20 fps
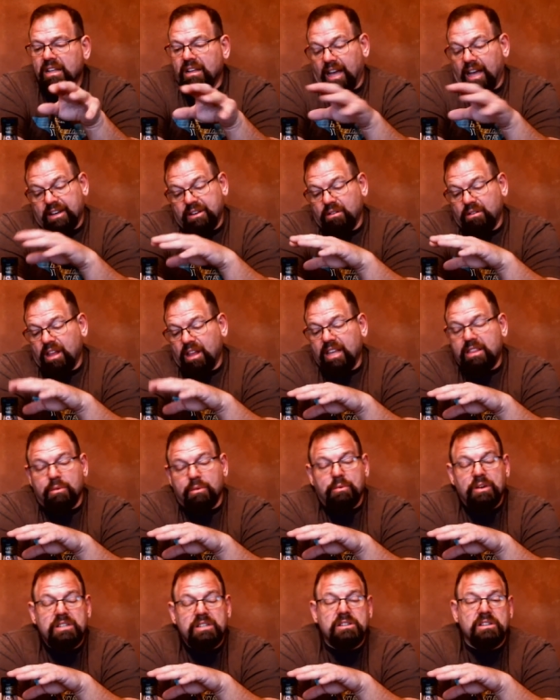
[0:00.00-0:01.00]
I do like the
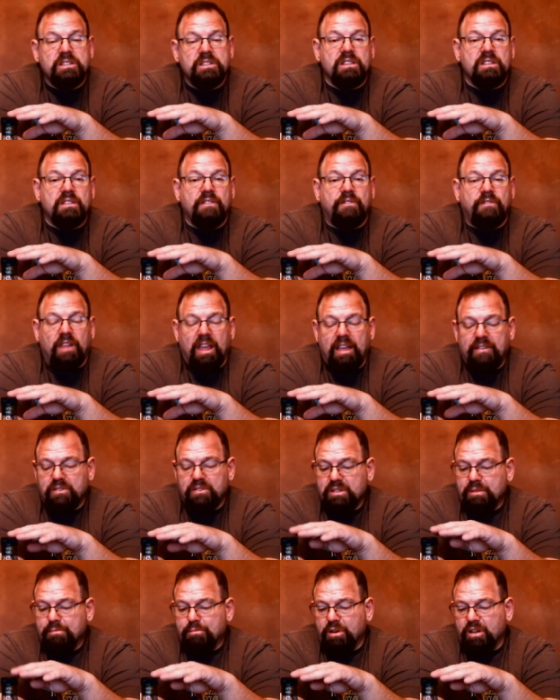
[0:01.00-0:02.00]
richness of the
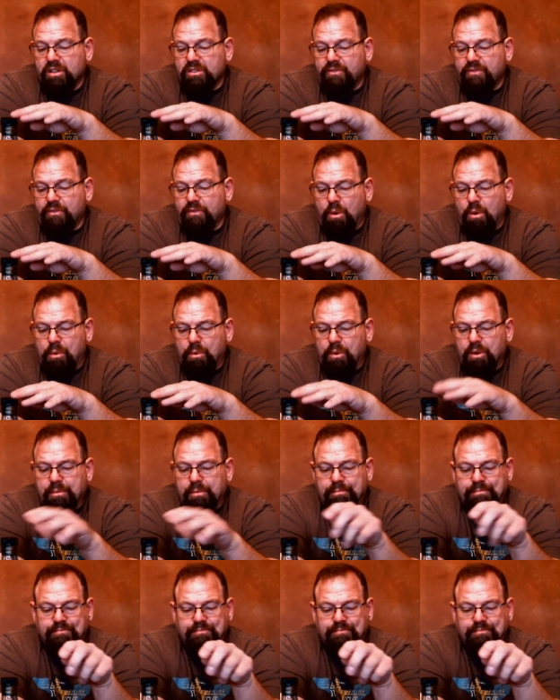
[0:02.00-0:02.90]
flavors it brings forward.